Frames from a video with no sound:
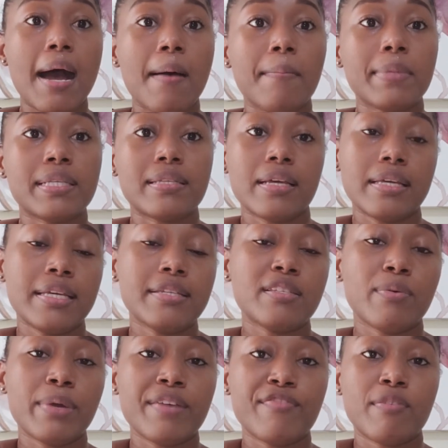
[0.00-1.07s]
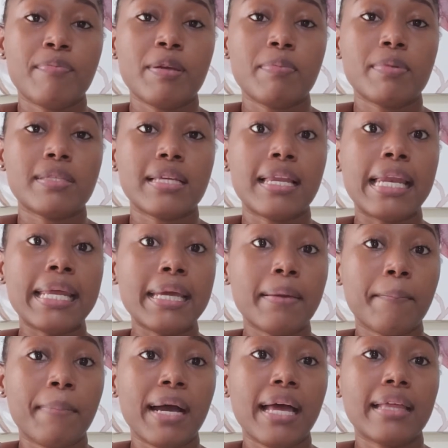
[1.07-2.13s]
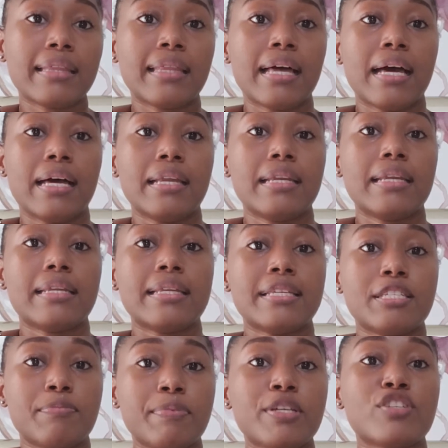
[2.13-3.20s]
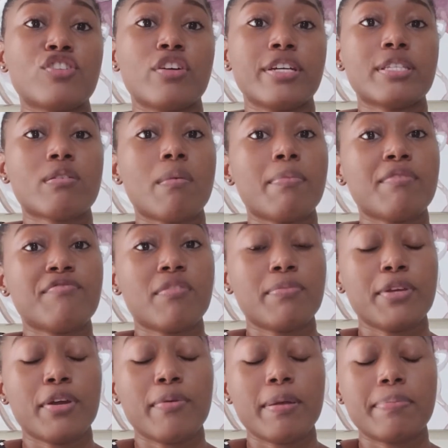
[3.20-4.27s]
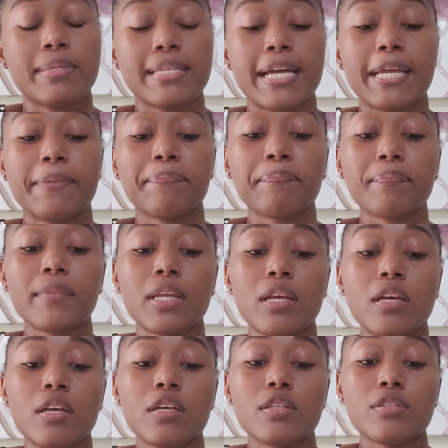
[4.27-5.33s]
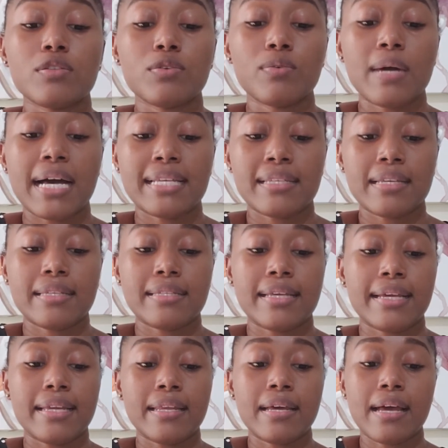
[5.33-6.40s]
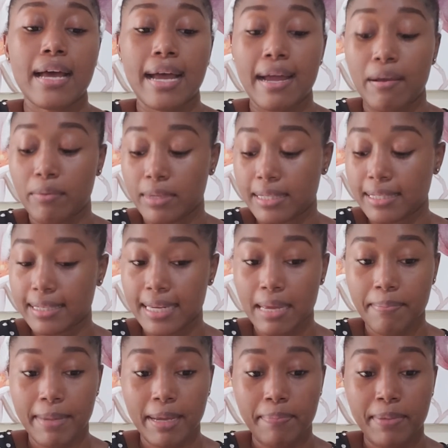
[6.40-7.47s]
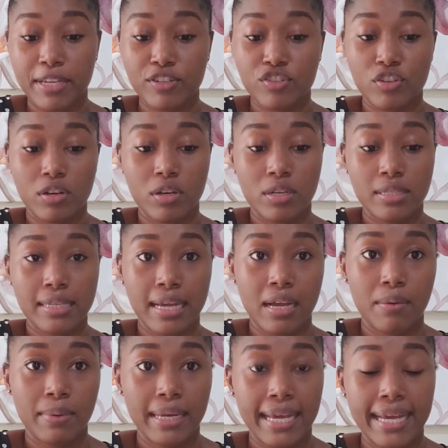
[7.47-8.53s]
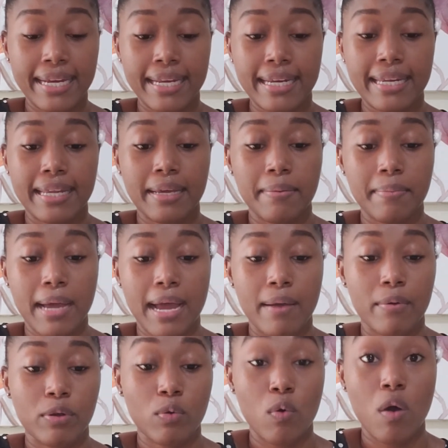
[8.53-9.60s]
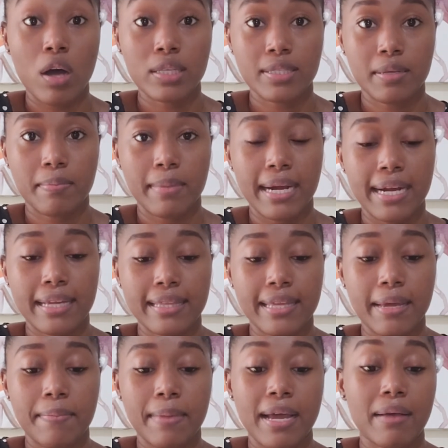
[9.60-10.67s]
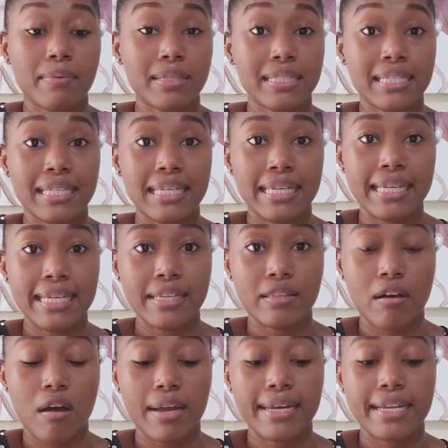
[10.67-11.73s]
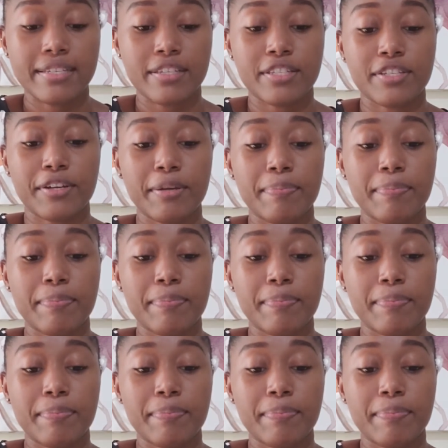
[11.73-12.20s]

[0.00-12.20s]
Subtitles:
it's an easy way for people to link back that this picture is coming from your website. So as I said, I will select my pictures, I will edit them, I will watermark them, I will delete the unnecessary